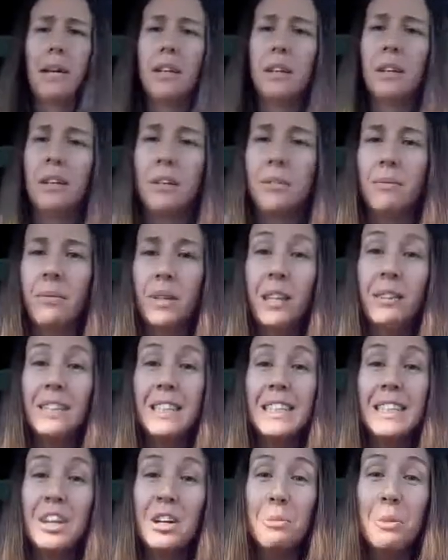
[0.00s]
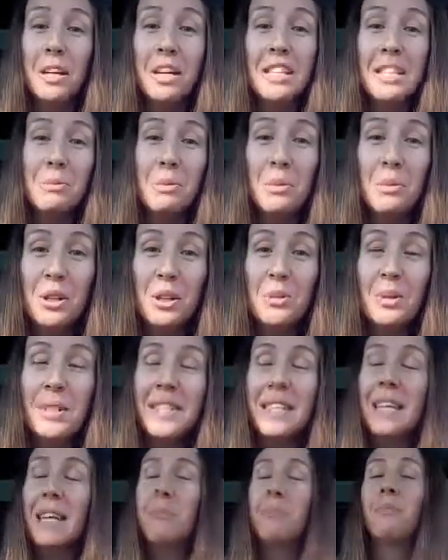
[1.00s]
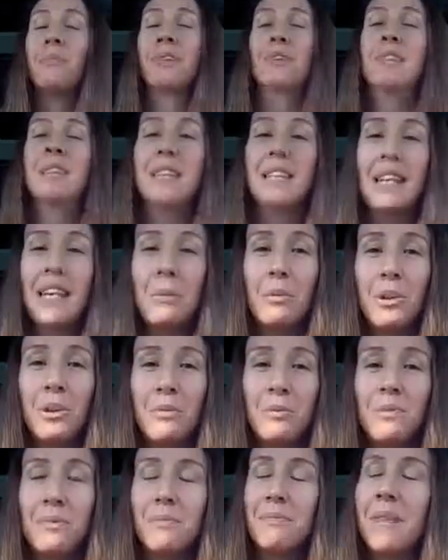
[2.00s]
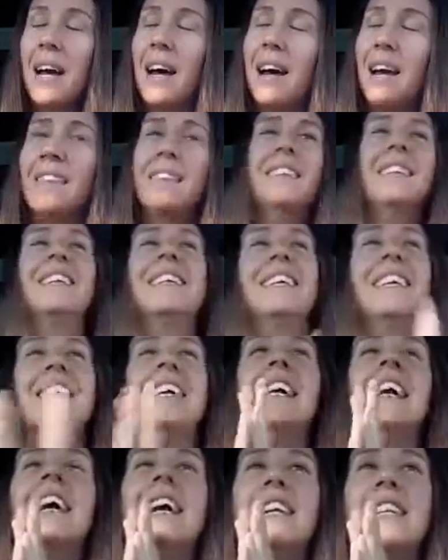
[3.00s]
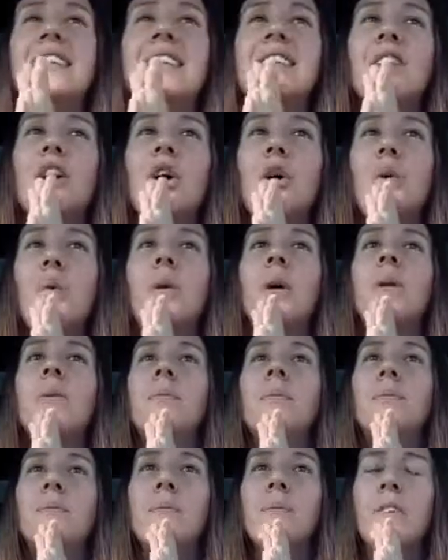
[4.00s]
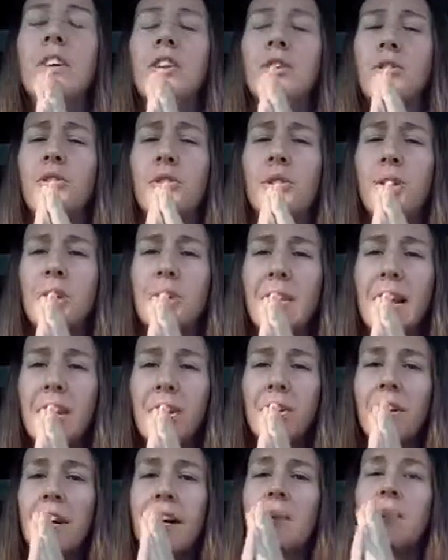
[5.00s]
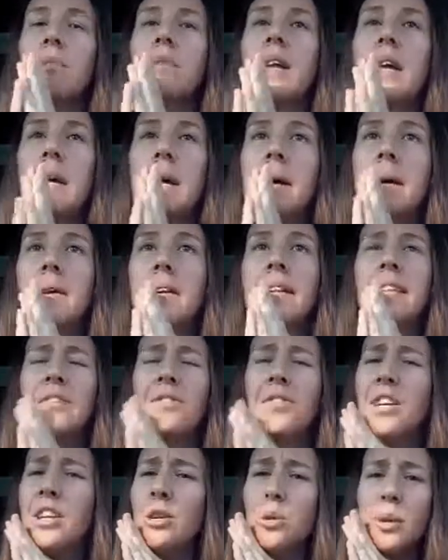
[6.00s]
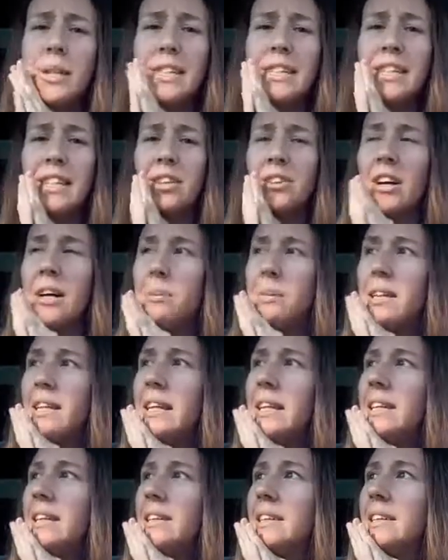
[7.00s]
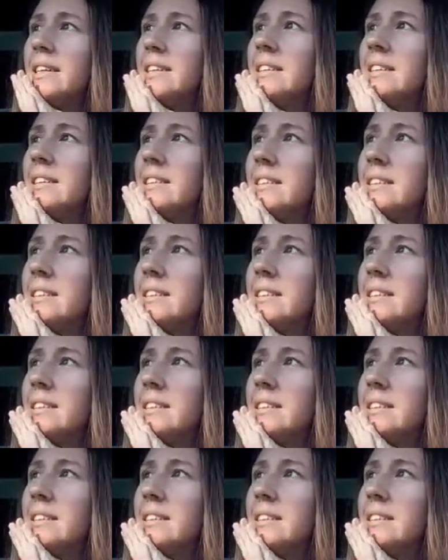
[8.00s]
back there. I was going to yell at my husband, but it wasn't him. It was the neighbor. So, I don't know if you hear that or not. It's very noisy here. I'm in like a